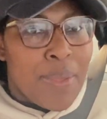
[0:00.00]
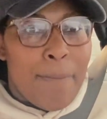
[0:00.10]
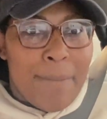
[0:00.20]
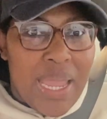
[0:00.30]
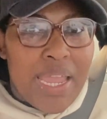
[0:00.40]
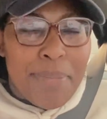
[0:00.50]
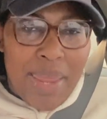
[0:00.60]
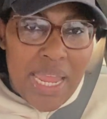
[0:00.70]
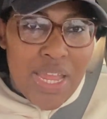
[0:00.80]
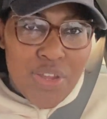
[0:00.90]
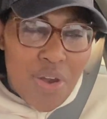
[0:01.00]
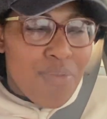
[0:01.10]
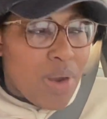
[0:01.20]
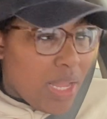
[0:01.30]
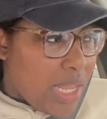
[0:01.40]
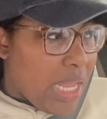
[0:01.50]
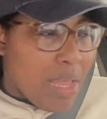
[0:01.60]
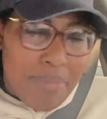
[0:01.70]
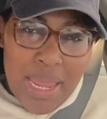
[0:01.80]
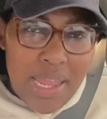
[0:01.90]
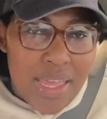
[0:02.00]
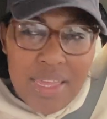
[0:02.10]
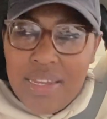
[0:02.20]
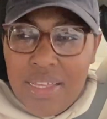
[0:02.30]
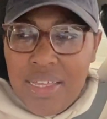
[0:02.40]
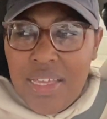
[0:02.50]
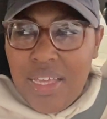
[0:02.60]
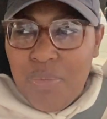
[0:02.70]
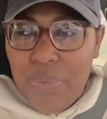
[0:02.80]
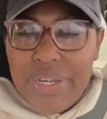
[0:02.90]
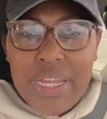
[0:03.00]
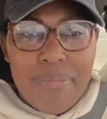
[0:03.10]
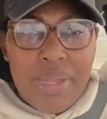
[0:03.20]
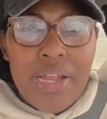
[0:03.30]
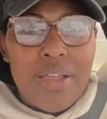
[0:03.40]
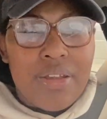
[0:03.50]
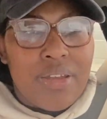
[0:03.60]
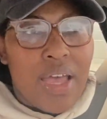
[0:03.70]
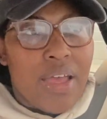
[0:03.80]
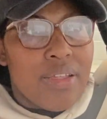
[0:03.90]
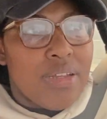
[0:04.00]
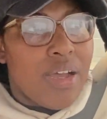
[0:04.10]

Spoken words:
main man, your right-hand man, would get married or not.